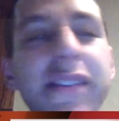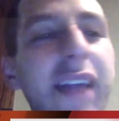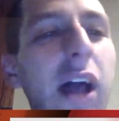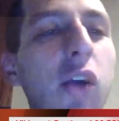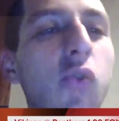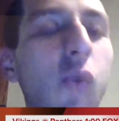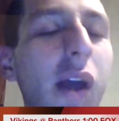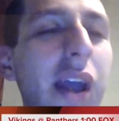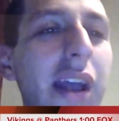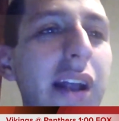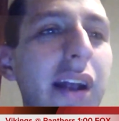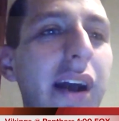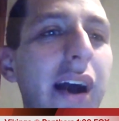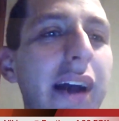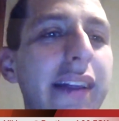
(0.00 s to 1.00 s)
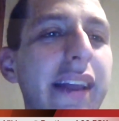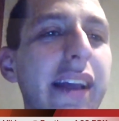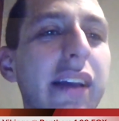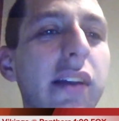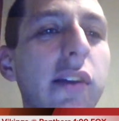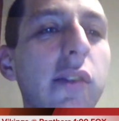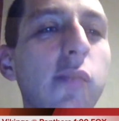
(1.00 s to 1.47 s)
that great. I
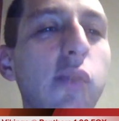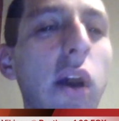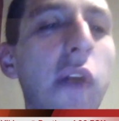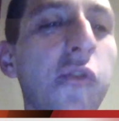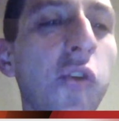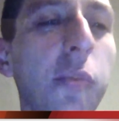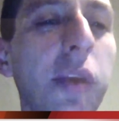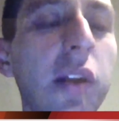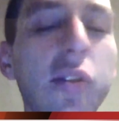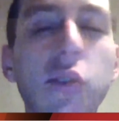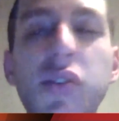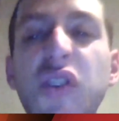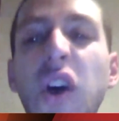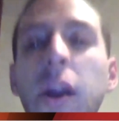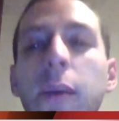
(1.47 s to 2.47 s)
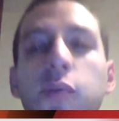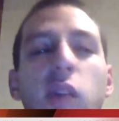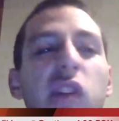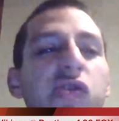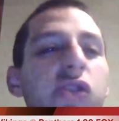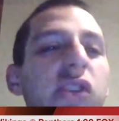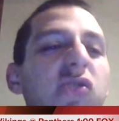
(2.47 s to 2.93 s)
think Bradford will be under a ton of
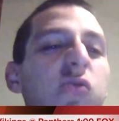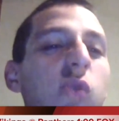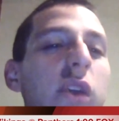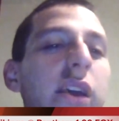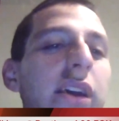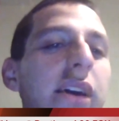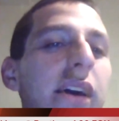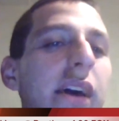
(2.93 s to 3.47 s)
pressure this week.